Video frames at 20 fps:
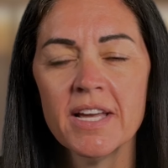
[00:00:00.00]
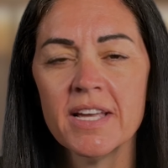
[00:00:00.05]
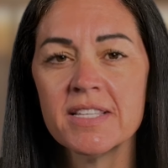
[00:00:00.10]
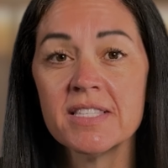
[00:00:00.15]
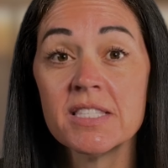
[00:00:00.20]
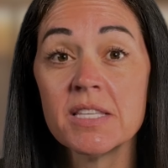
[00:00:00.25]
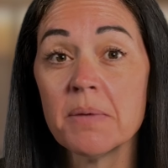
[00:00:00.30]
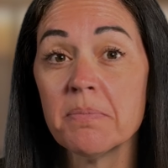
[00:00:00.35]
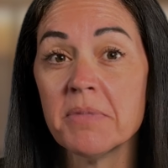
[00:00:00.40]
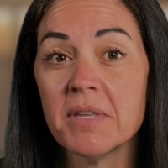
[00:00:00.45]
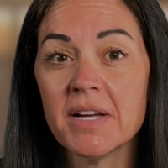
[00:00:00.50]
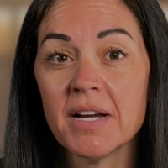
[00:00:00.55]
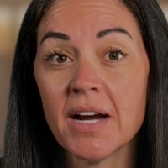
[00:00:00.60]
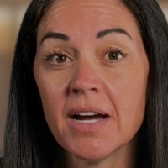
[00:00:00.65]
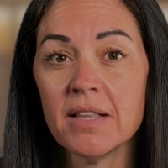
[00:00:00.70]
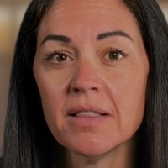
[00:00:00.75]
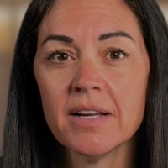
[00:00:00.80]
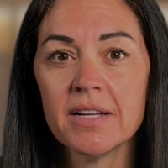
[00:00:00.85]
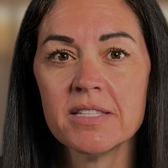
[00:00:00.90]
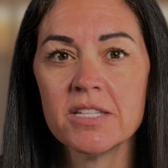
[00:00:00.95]
in something
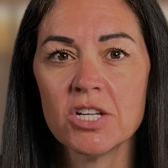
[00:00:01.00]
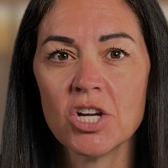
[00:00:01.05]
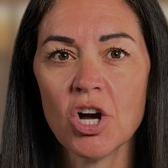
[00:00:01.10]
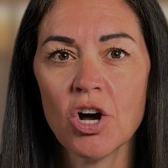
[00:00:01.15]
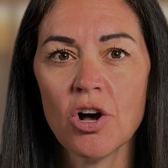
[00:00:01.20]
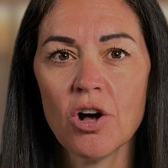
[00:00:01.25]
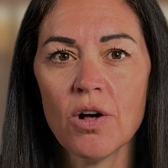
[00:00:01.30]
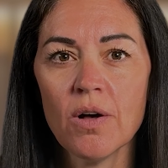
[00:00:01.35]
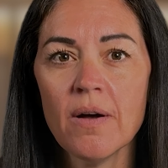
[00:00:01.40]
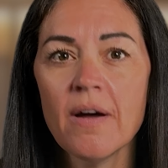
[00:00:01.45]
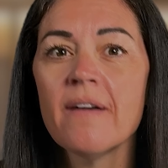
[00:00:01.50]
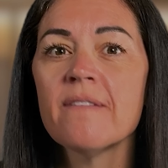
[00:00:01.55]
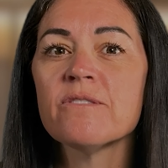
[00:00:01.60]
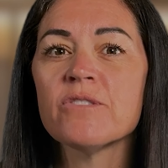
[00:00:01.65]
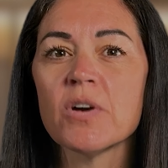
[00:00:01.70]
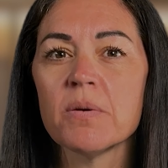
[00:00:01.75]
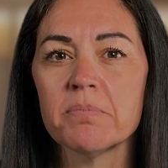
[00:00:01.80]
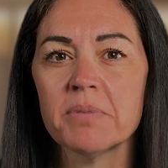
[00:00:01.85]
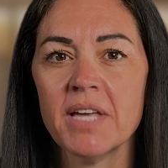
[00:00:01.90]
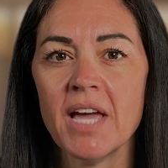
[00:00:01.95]
I like to call
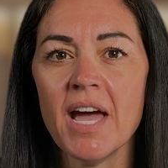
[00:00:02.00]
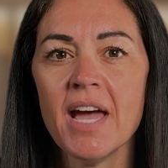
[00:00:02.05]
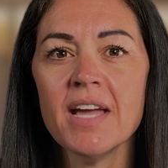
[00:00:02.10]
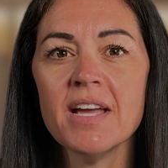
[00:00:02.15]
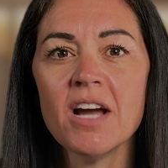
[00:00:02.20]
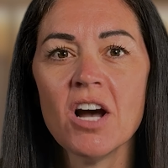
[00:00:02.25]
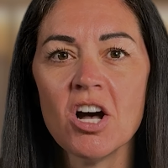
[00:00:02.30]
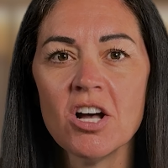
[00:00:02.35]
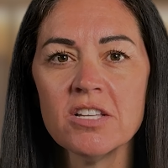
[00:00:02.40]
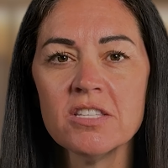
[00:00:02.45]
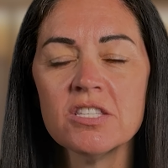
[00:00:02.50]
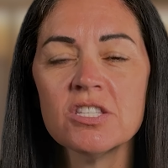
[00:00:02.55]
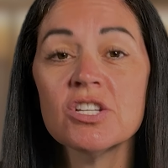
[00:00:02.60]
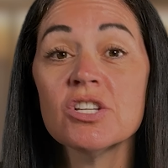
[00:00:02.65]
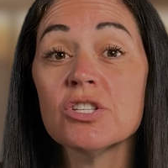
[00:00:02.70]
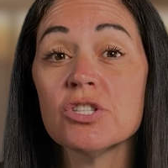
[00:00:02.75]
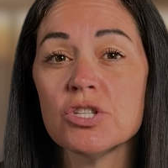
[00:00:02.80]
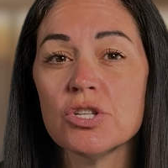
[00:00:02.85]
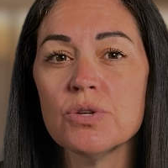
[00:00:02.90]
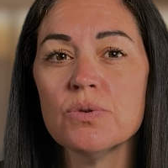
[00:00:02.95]
from chaos
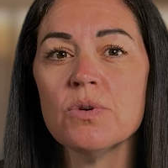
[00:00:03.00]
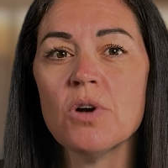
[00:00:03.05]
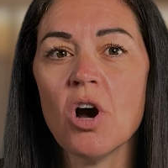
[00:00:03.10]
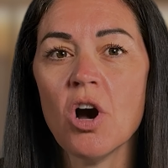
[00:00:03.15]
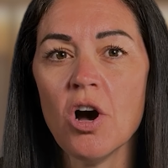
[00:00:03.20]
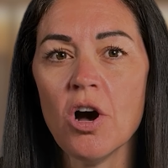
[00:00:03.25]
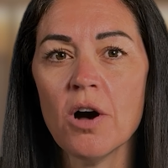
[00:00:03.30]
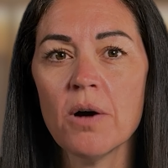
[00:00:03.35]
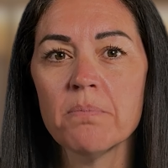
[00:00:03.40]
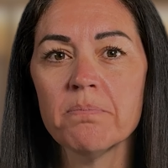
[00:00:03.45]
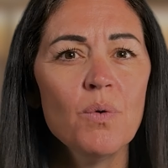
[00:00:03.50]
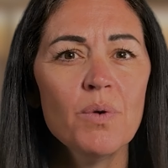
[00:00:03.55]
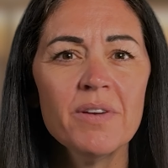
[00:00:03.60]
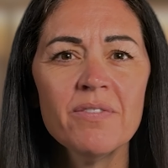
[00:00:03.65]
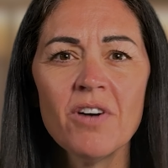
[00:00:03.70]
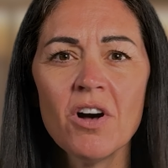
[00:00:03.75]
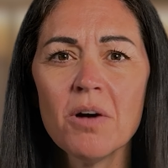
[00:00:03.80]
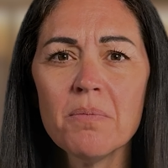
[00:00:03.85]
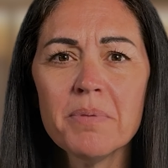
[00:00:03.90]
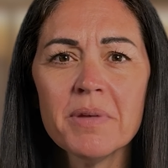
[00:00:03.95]
to calm. We've
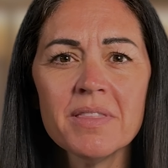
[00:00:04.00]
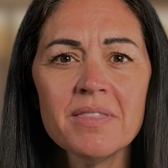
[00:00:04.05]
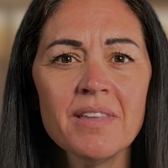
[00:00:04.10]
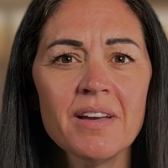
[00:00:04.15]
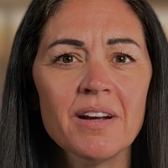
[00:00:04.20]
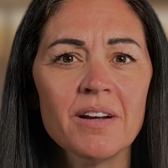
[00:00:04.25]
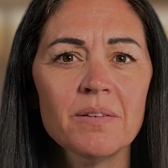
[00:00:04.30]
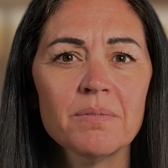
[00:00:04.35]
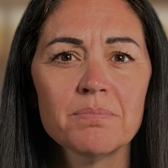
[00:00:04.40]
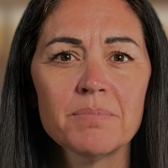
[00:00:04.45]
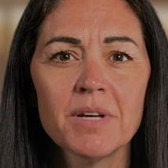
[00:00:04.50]
all been there.